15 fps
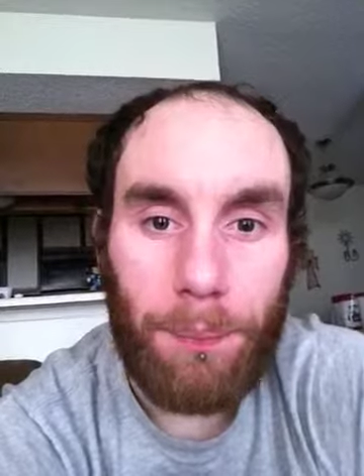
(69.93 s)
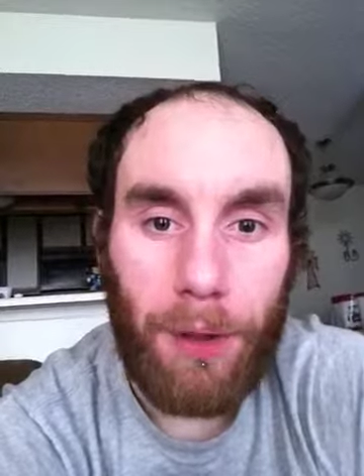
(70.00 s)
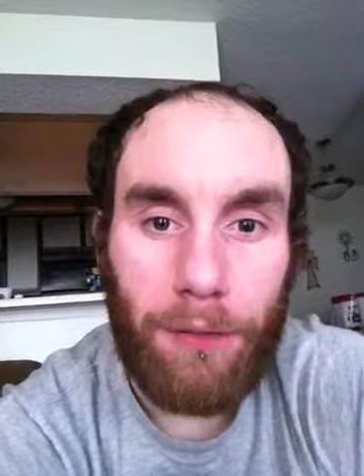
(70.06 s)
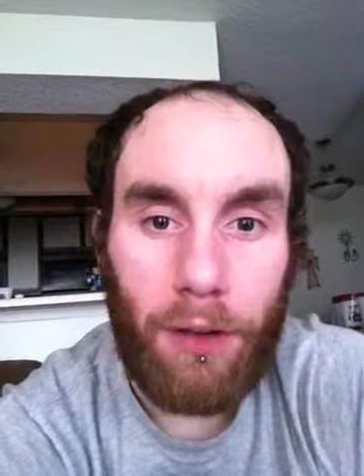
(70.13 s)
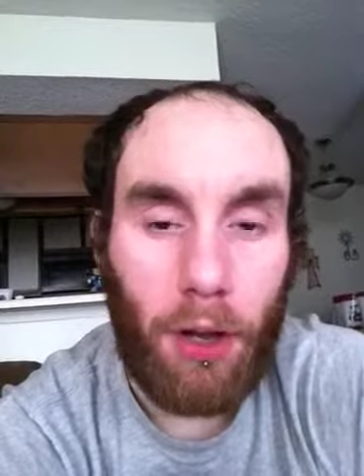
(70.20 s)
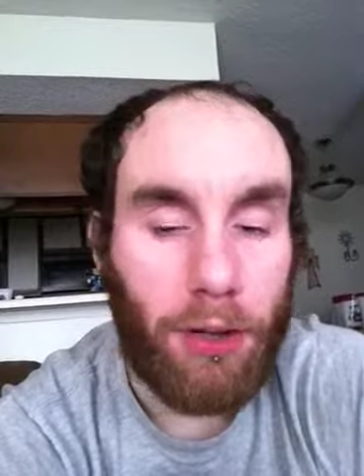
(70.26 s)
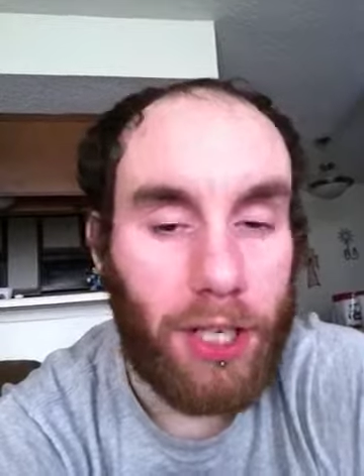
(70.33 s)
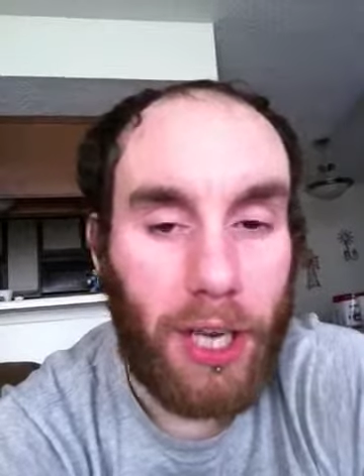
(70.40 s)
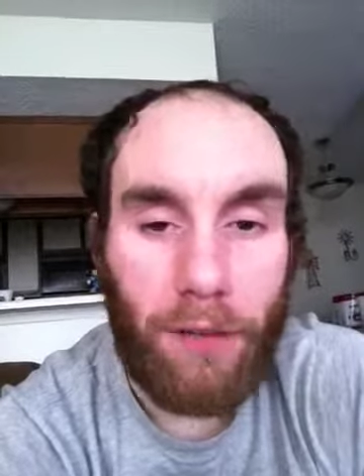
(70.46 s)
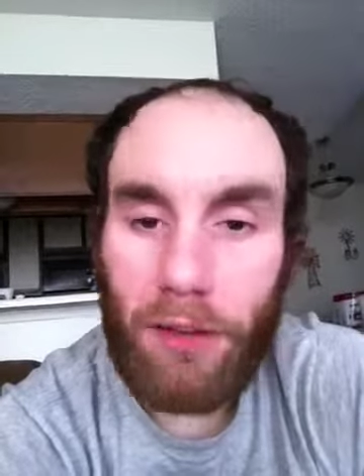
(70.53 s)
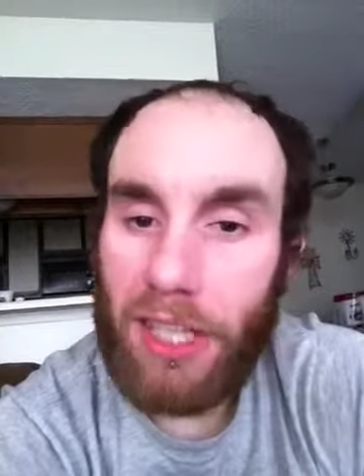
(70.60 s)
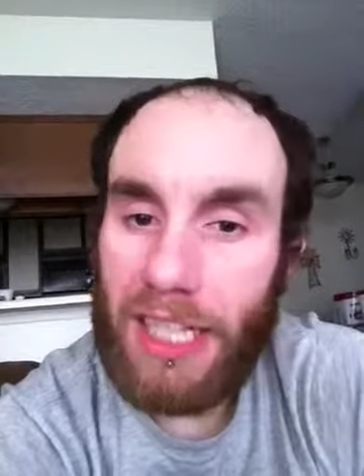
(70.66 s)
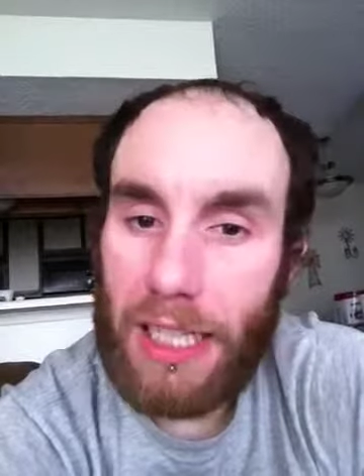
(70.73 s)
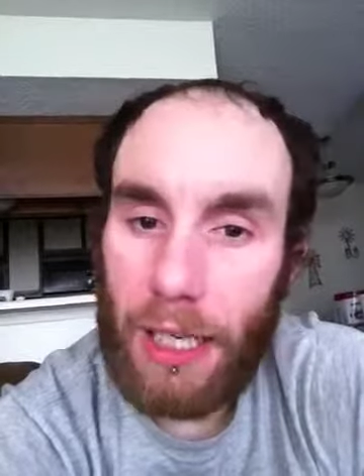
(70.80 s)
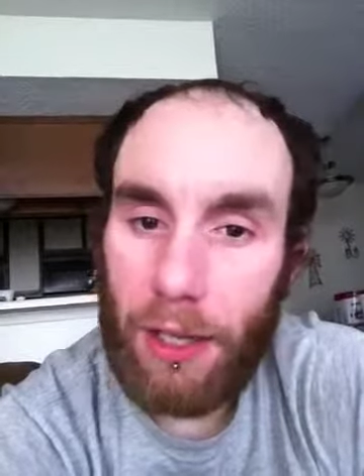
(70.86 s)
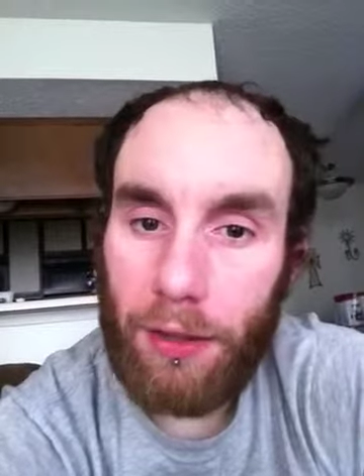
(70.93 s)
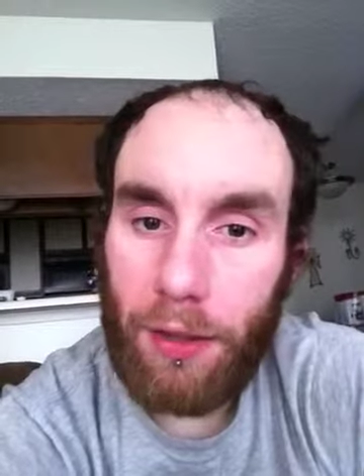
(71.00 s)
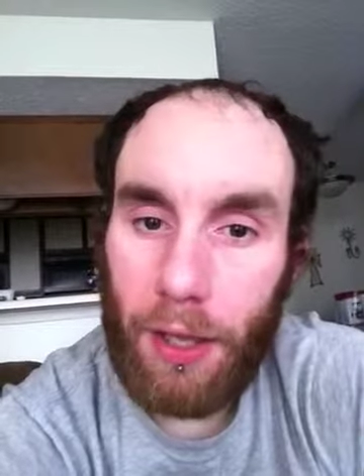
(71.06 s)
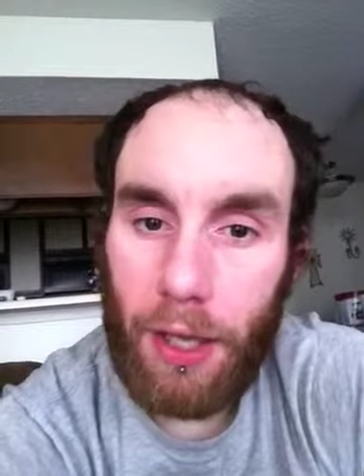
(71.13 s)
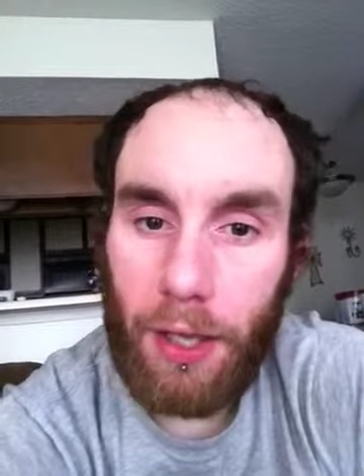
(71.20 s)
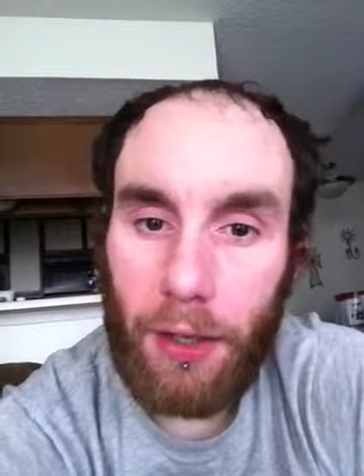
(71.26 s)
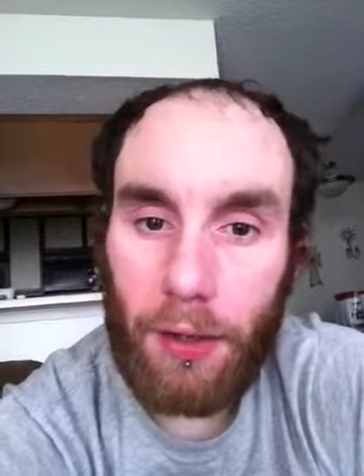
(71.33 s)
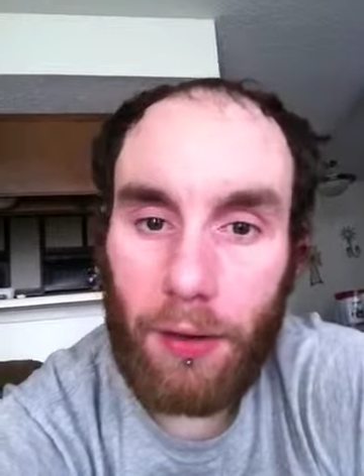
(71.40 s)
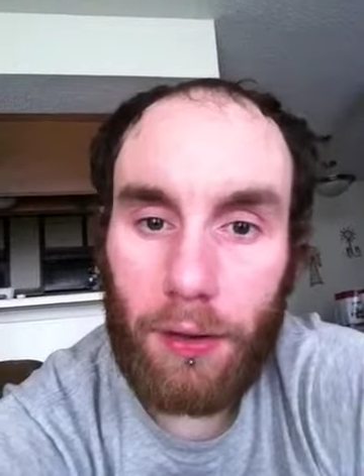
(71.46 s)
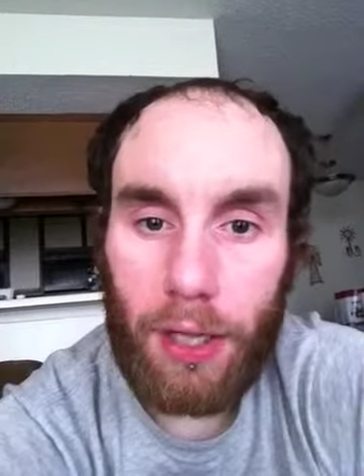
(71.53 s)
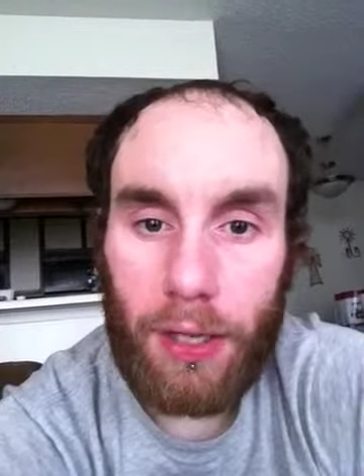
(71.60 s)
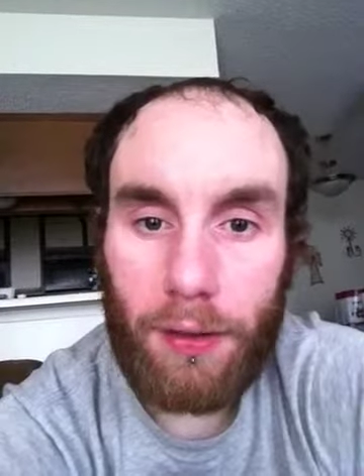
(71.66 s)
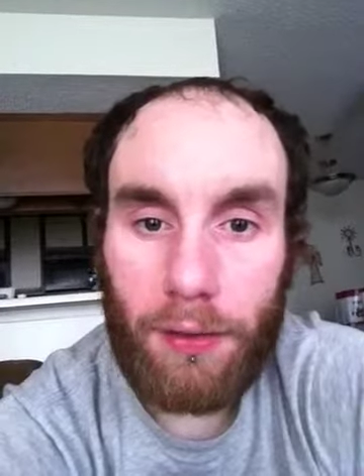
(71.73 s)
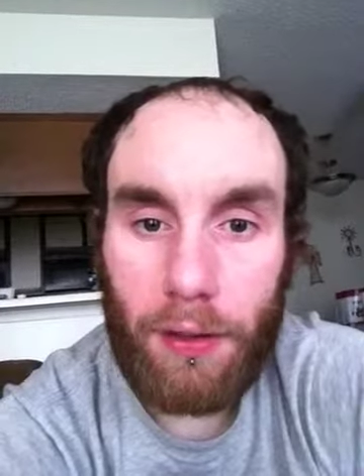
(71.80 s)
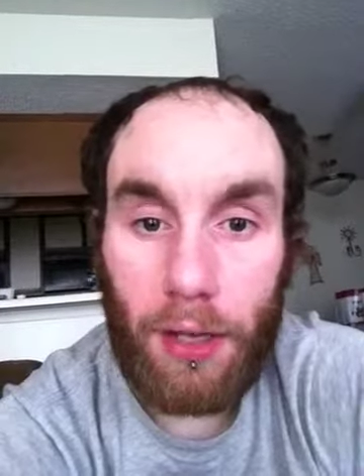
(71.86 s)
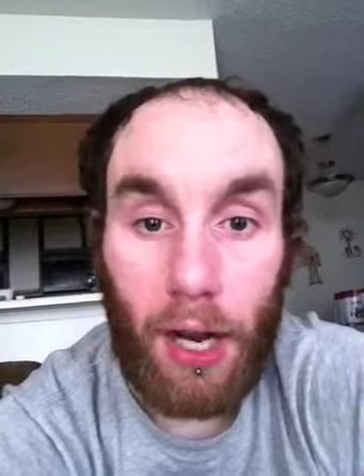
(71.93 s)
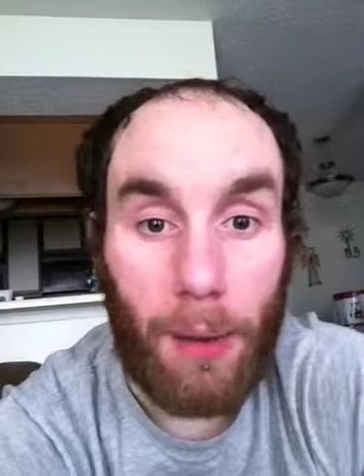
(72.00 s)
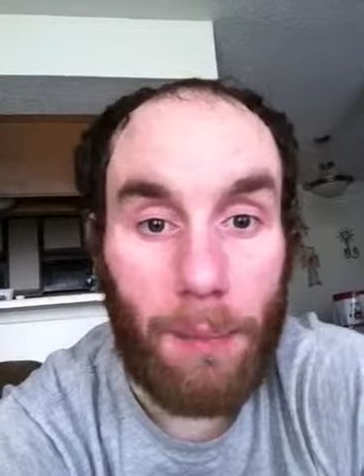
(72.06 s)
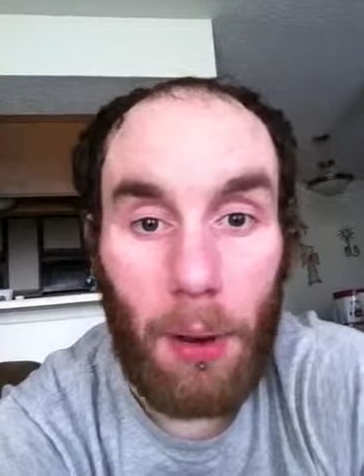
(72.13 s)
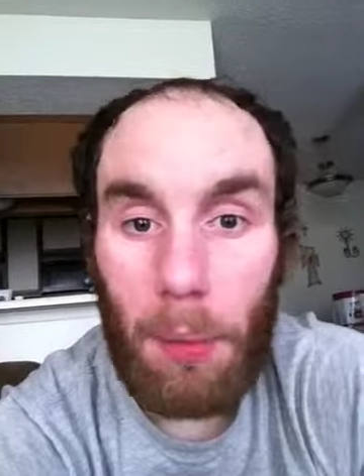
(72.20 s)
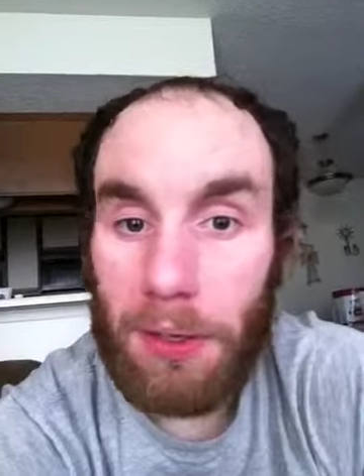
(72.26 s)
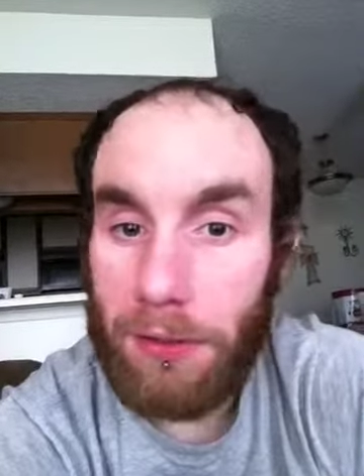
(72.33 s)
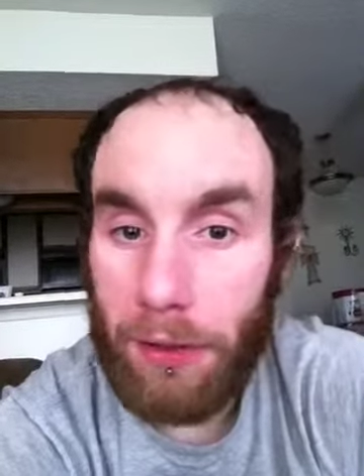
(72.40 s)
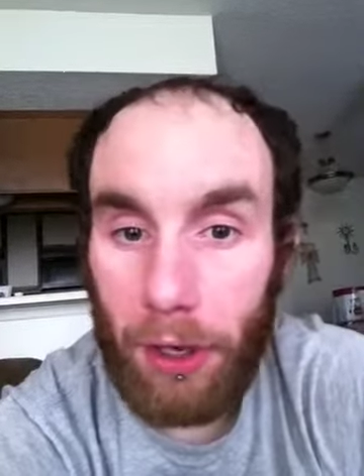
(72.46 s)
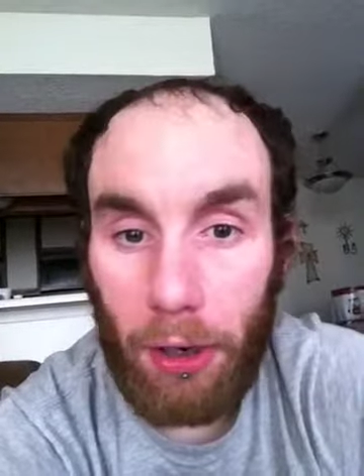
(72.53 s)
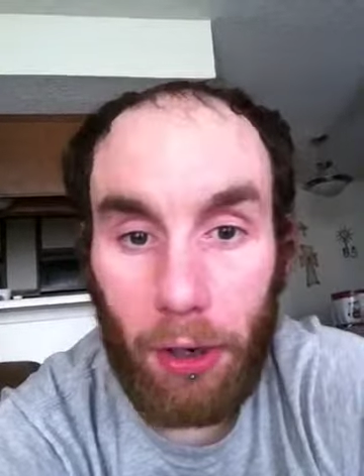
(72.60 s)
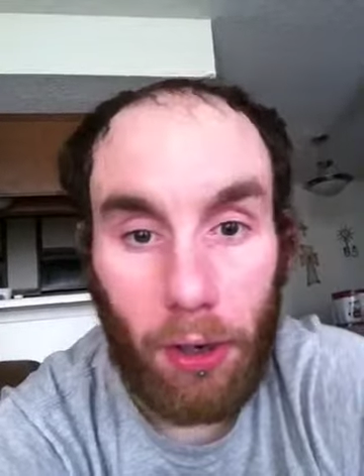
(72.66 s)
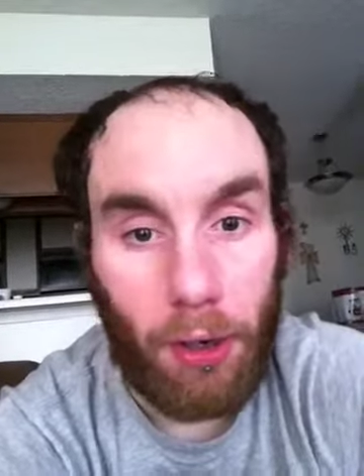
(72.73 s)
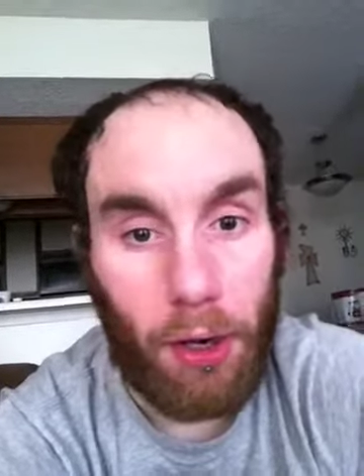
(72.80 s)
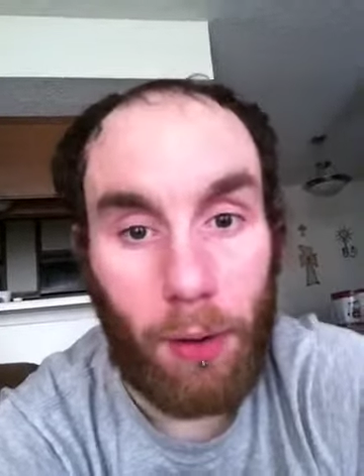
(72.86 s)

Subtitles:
if y'all never need anything, like I said, I'm always there.